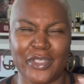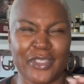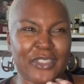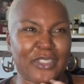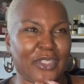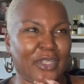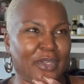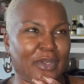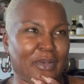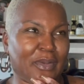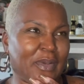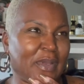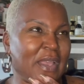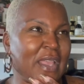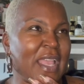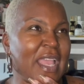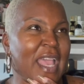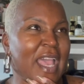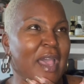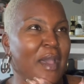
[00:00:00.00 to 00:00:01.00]
So
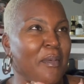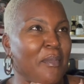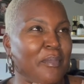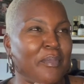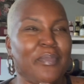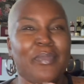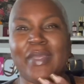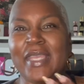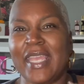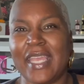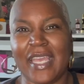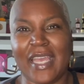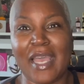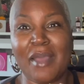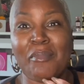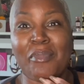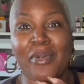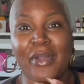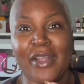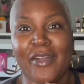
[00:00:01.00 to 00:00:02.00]
I'm
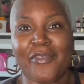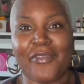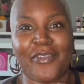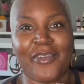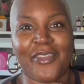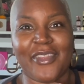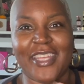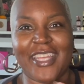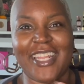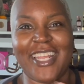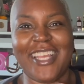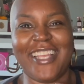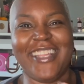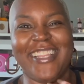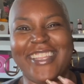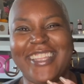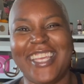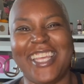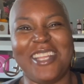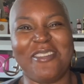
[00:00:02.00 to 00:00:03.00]
prayerful that
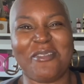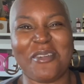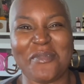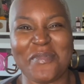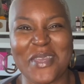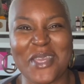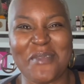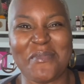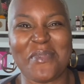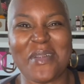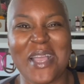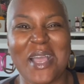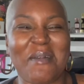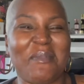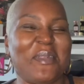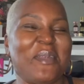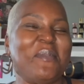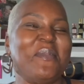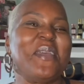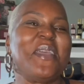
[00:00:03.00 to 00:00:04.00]
it won't be a
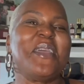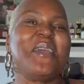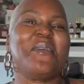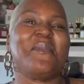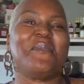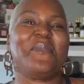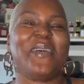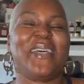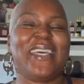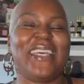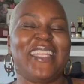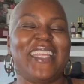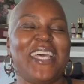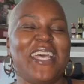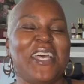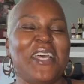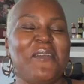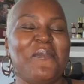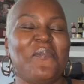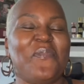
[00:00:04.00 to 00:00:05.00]
problem. But
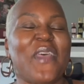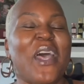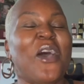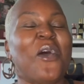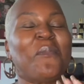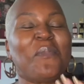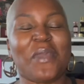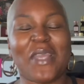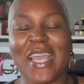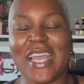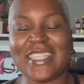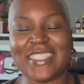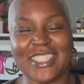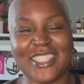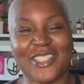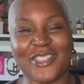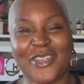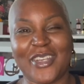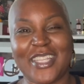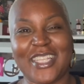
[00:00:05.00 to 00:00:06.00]
I hope you guys
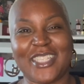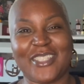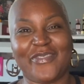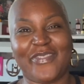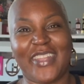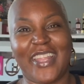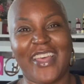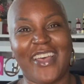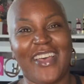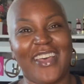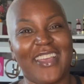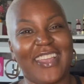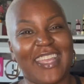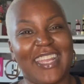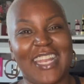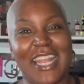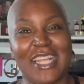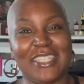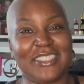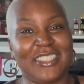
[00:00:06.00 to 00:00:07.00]
enjoy this vlog,
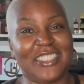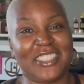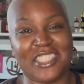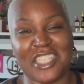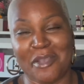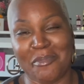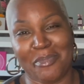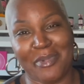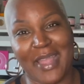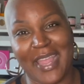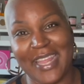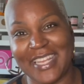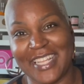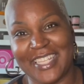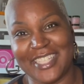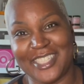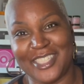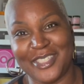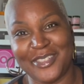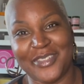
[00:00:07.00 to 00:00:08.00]
and I'll just jump right
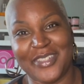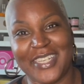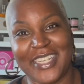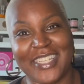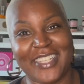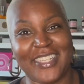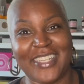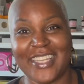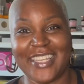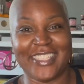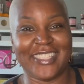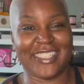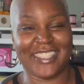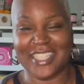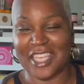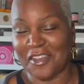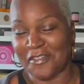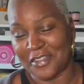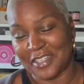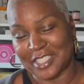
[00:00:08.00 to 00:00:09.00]
into it. It's
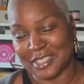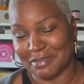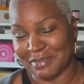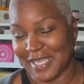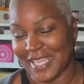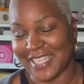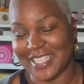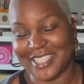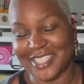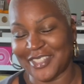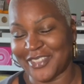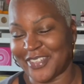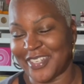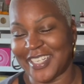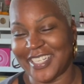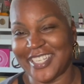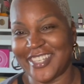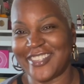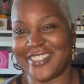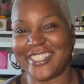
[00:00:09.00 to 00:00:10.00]

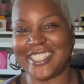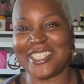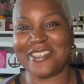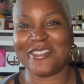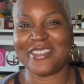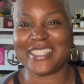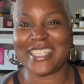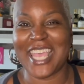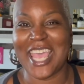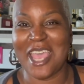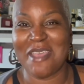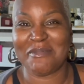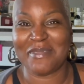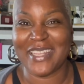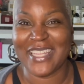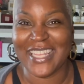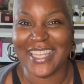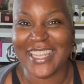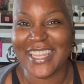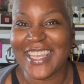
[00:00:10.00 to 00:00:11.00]
self-explanatory. You'll see what's
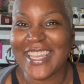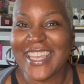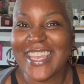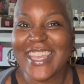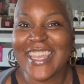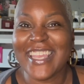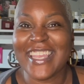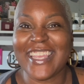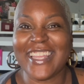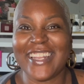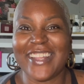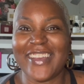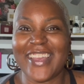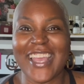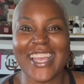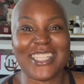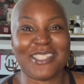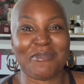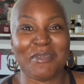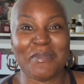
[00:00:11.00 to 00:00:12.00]
happening, you know,
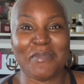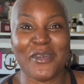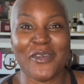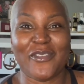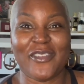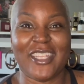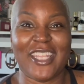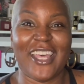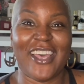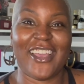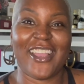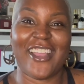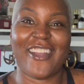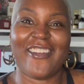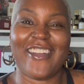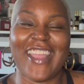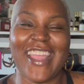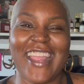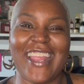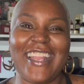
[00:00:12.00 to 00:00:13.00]
as we move along. All
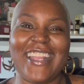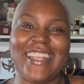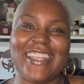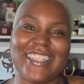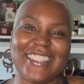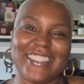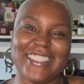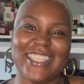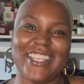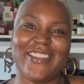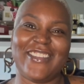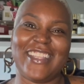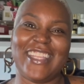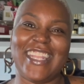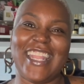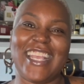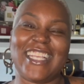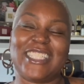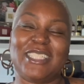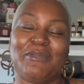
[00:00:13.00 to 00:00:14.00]
right. See you in the
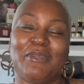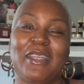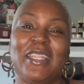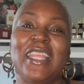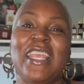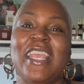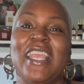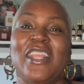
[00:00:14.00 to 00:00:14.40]
next one.